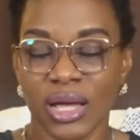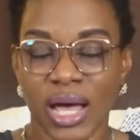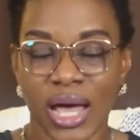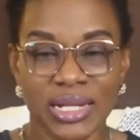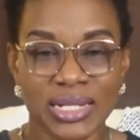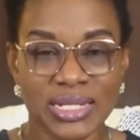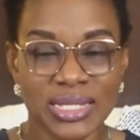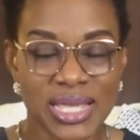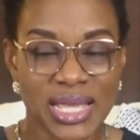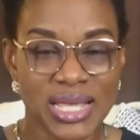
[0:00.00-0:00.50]

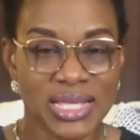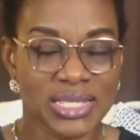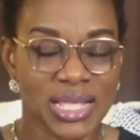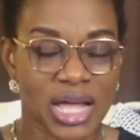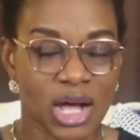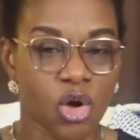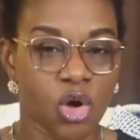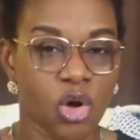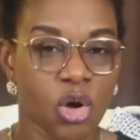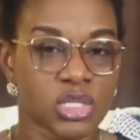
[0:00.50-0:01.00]
ideas
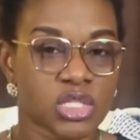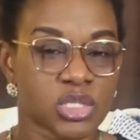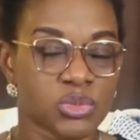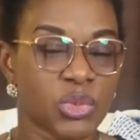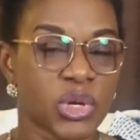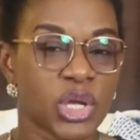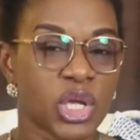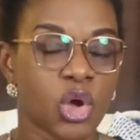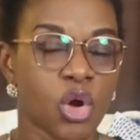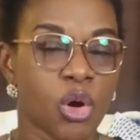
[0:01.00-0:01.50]
that
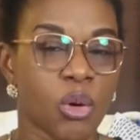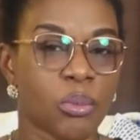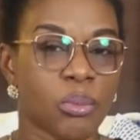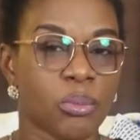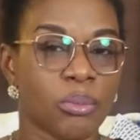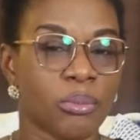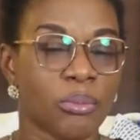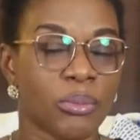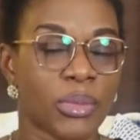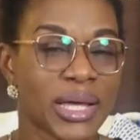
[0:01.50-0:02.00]
spring up
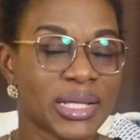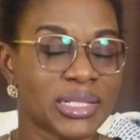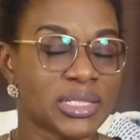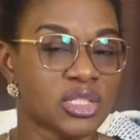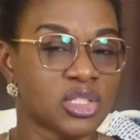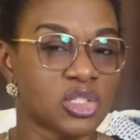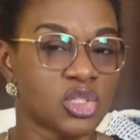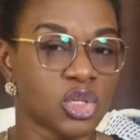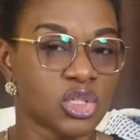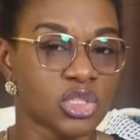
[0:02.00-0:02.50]
might
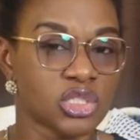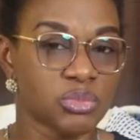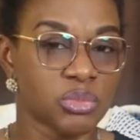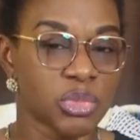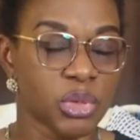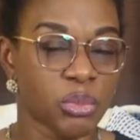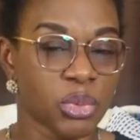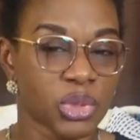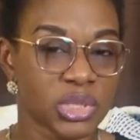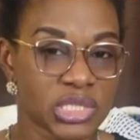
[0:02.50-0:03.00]
not be
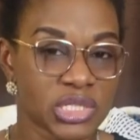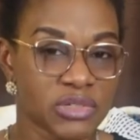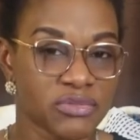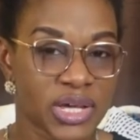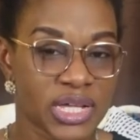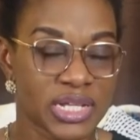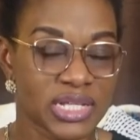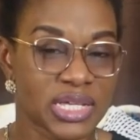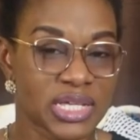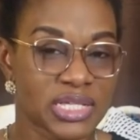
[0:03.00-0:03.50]
positive
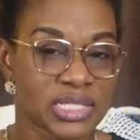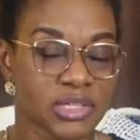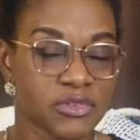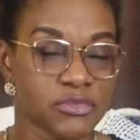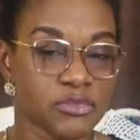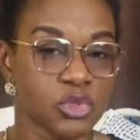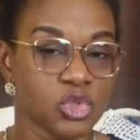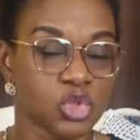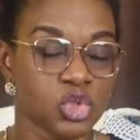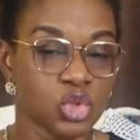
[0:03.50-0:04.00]
ideas
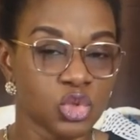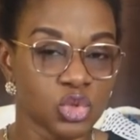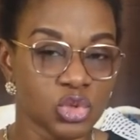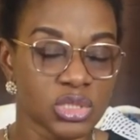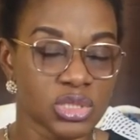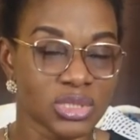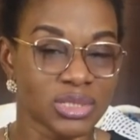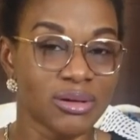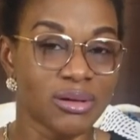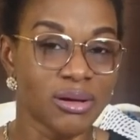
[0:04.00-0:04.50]
if you don't